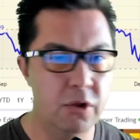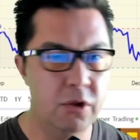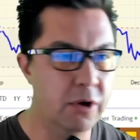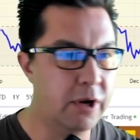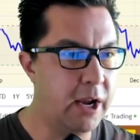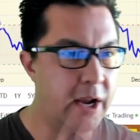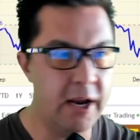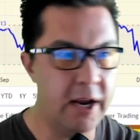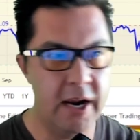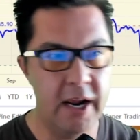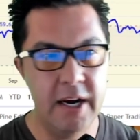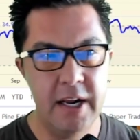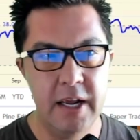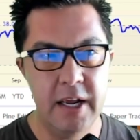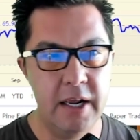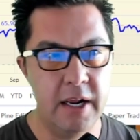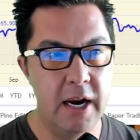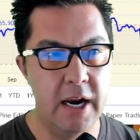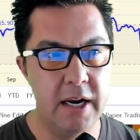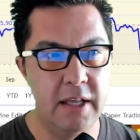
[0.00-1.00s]
looking at
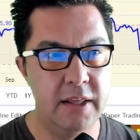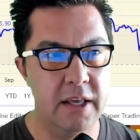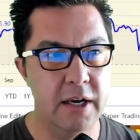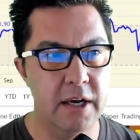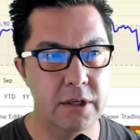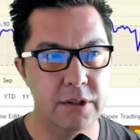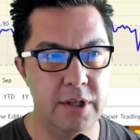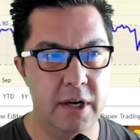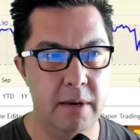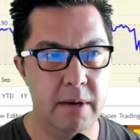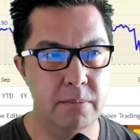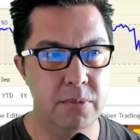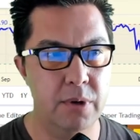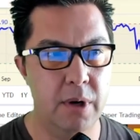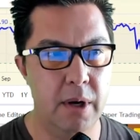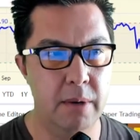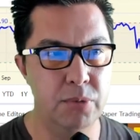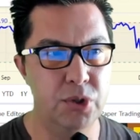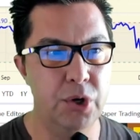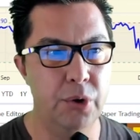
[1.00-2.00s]
anything else that
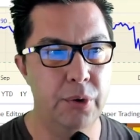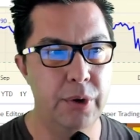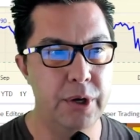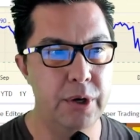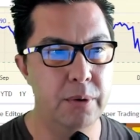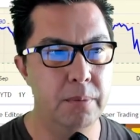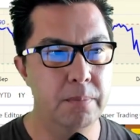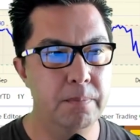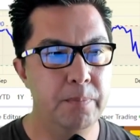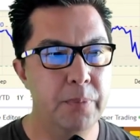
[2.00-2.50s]
I'm showing you,